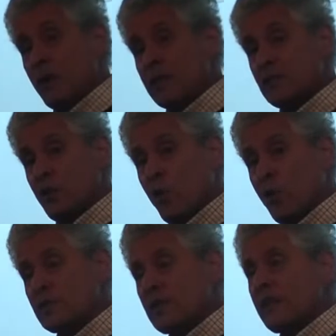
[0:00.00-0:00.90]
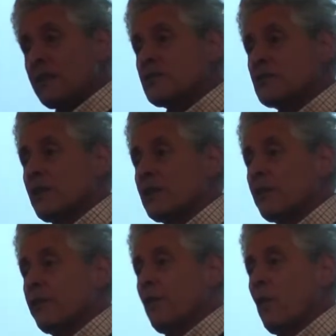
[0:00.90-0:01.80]
What has caused industry
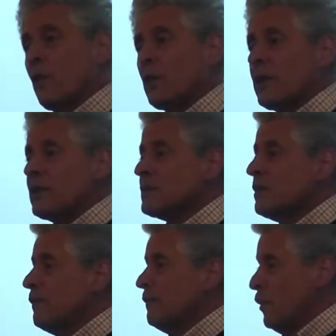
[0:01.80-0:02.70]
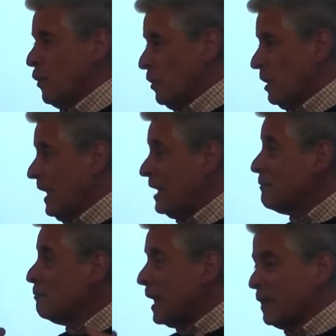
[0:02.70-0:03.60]
to fall is the fall
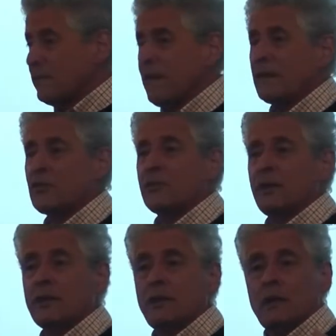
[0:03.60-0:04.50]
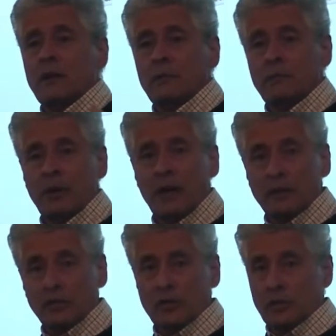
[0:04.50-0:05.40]
in manufacturing
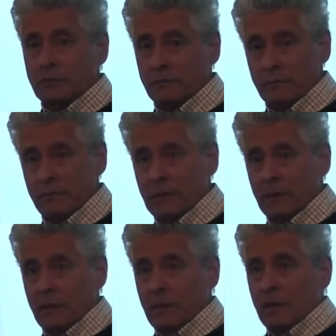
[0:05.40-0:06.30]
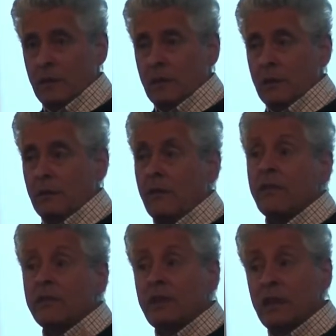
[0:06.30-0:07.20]
production. This
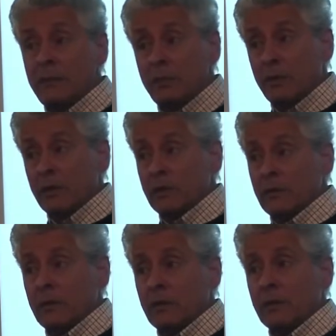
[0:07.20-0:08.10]
is deliberate